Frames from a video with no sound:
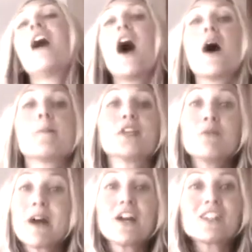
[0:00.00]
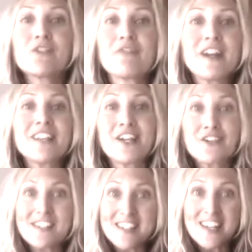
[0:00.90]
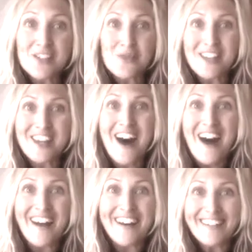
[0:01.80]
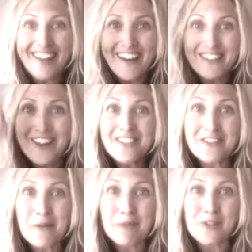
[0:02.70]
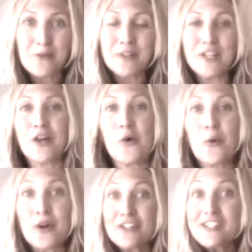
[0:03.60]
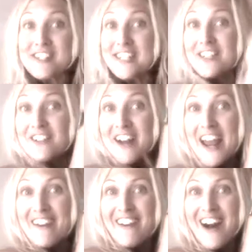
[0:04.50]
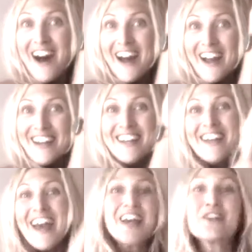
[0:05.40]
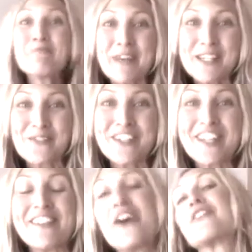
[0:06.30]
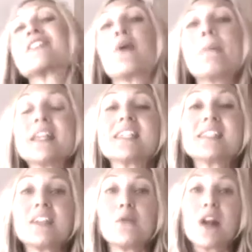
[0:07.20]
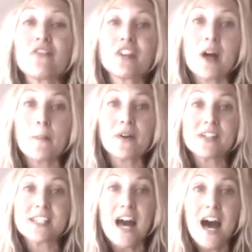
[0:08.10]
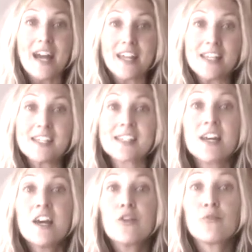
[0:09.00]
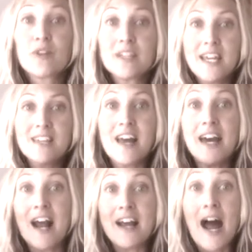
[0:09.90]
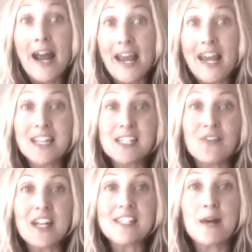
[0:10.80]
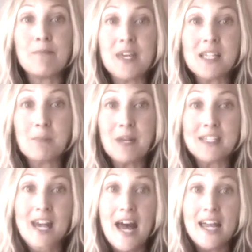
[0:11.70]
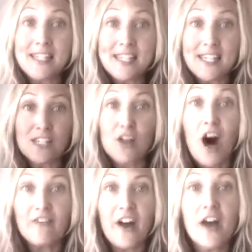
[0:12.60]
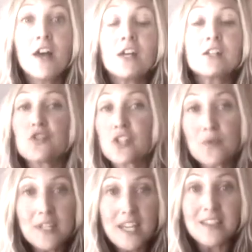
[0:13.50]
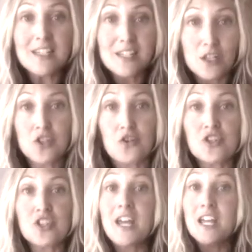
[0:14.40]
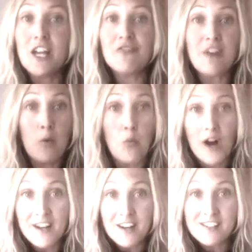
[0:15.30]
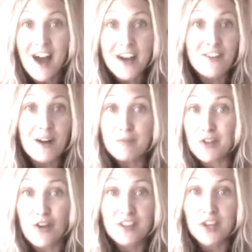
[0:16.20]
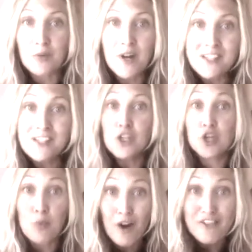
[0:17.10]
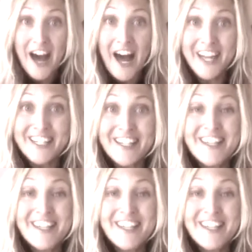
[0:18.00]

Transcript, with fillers: Um, you might also find that your C is really high and your other numbers are really low, or your C and your A are high and your B is really low. So basically, whatever number is the highest, relate that. A is Vata, B is Pitta, and C is Kapha. So just relate that to the dosha, and if that one is higher up than all the other ones, you are that.